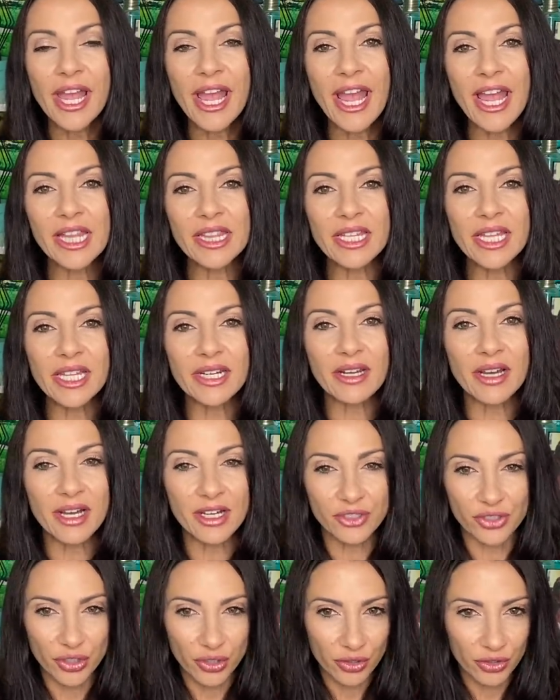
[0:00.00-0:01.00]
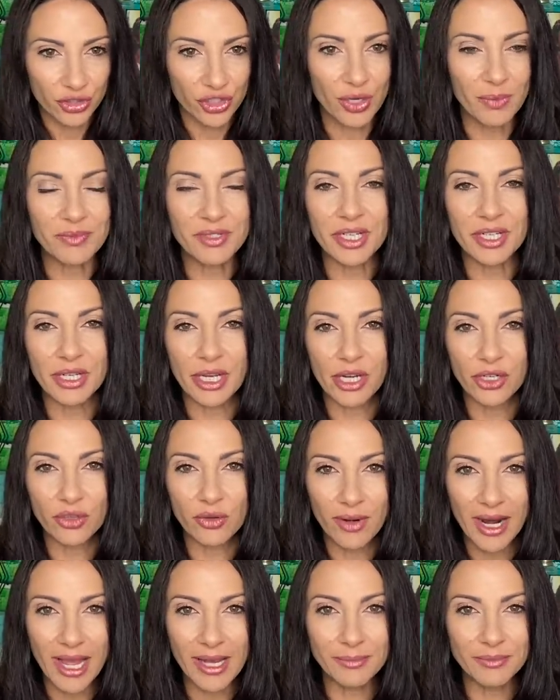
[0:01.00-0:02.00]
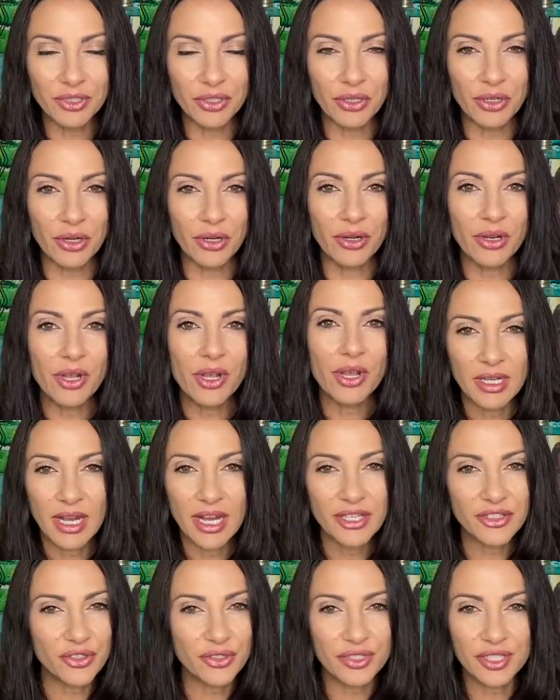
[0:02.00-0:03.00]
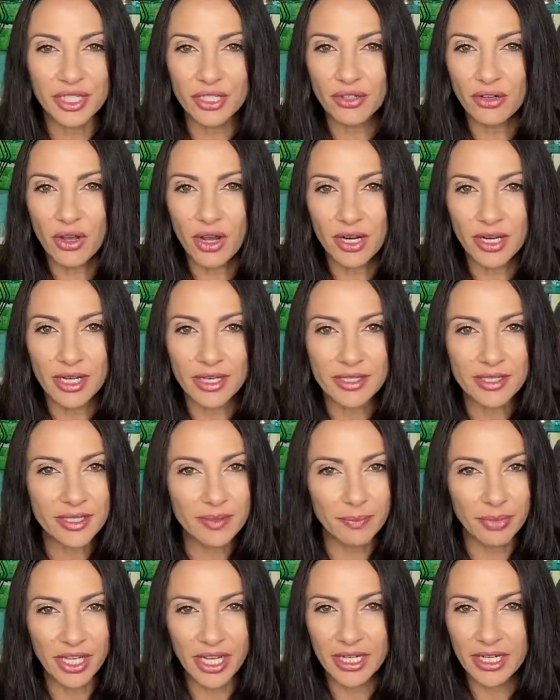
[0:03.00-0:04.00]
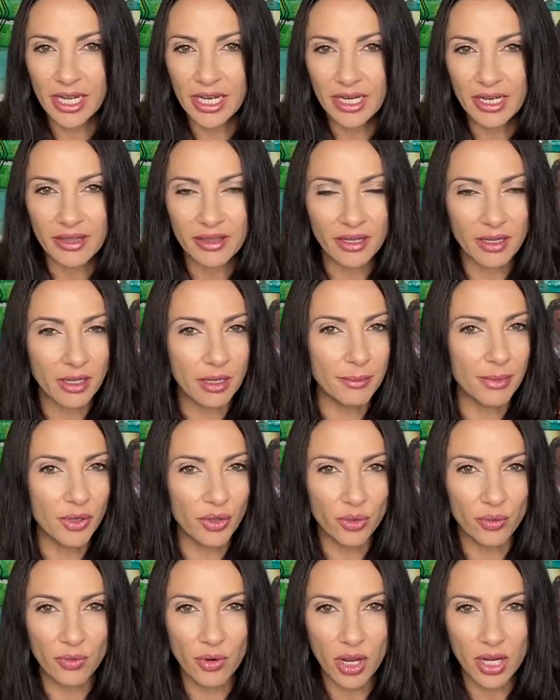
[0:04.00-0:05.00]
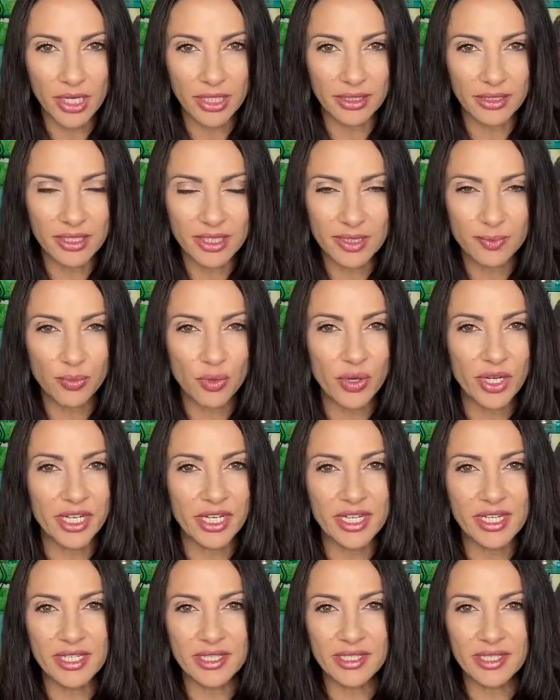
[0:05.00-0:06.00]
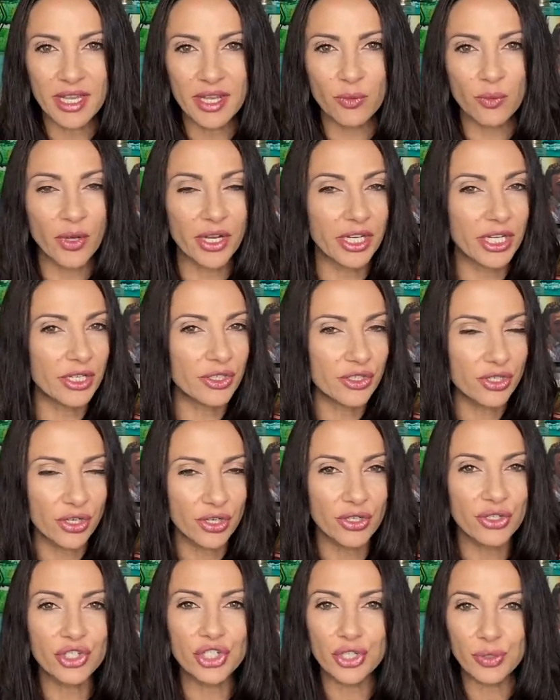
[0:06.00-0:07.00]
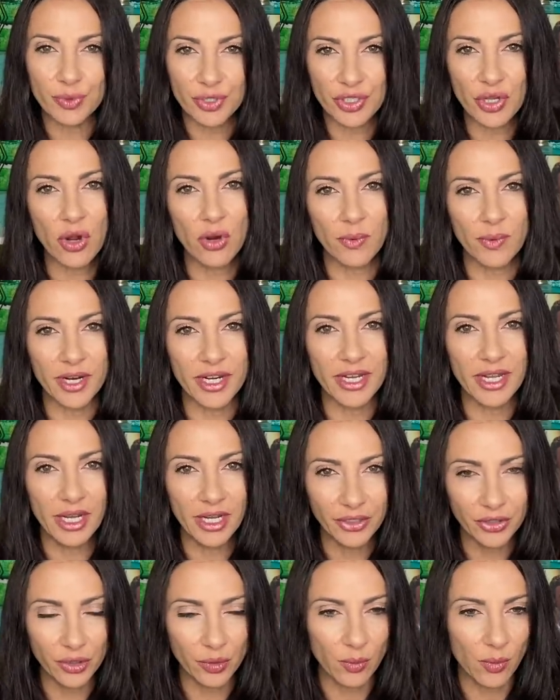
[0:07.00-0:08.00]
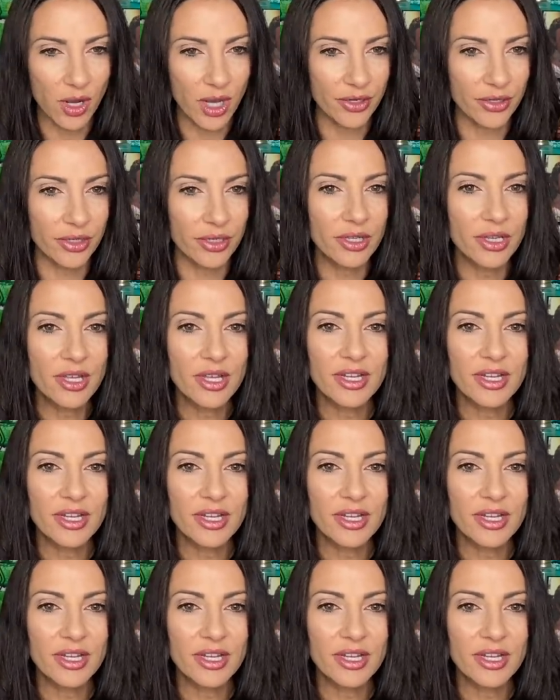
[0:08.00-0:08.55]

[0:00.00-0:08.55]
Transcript: and then Hunter jumped in and grabbed her. Hunter did not explain anything about a rock at this point. He said when he turned, she was already underwater.